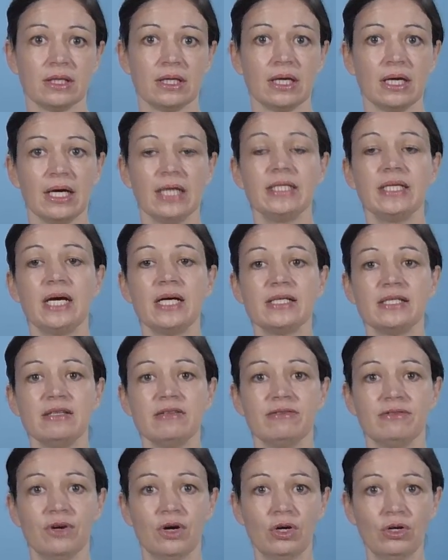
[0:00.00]
It has
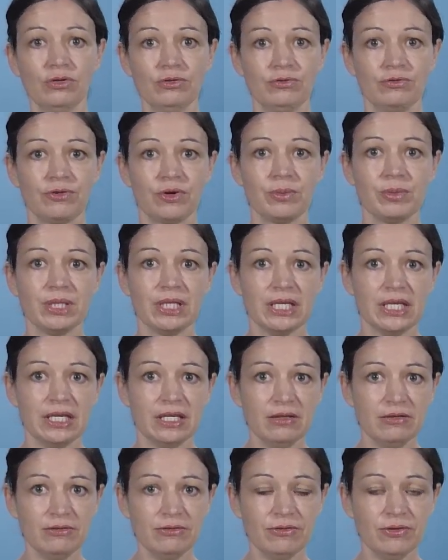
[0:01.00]
evolved from an
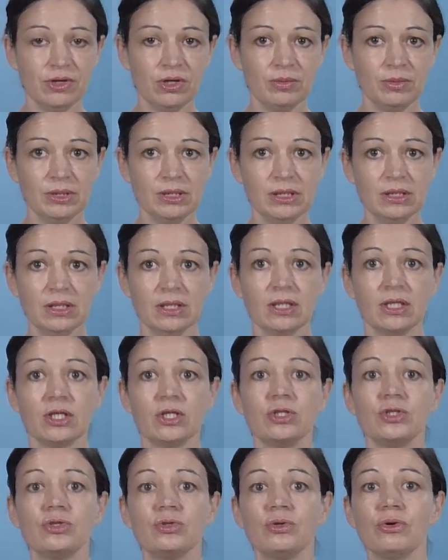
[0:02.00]
informal
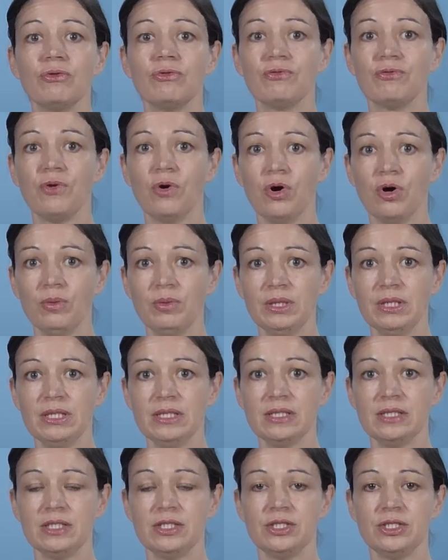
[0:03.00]
to a formal
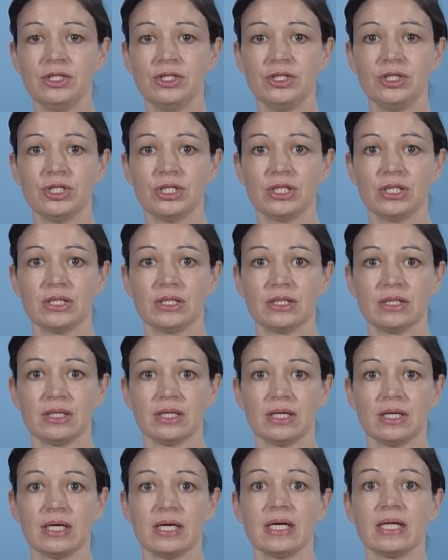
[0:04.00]
institution
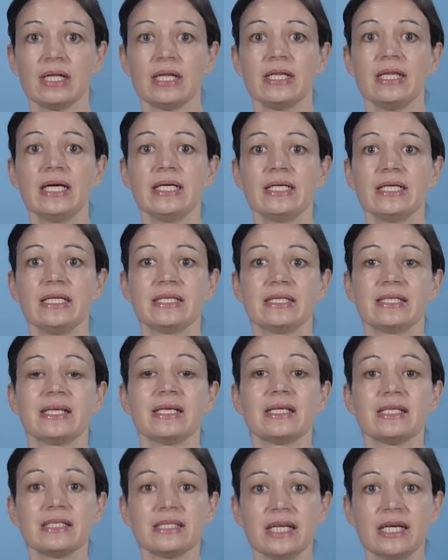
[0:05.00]
that is
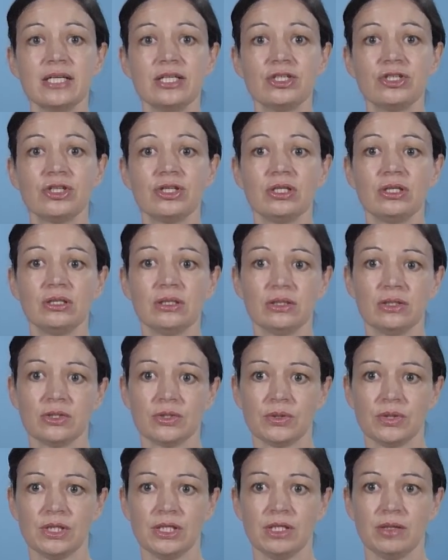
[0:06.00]
central to
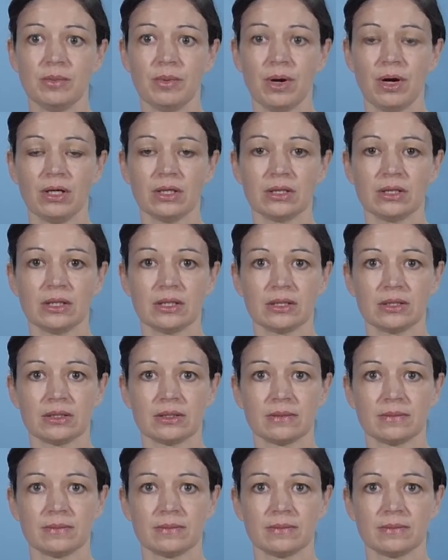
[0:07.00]
EU politics.